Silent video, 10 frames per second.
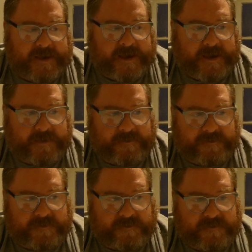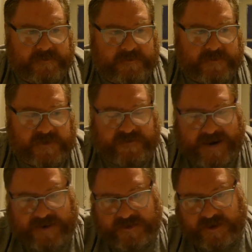The
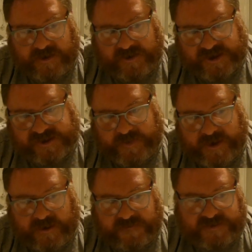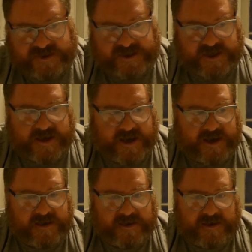fact that you disappeared off to Sydney,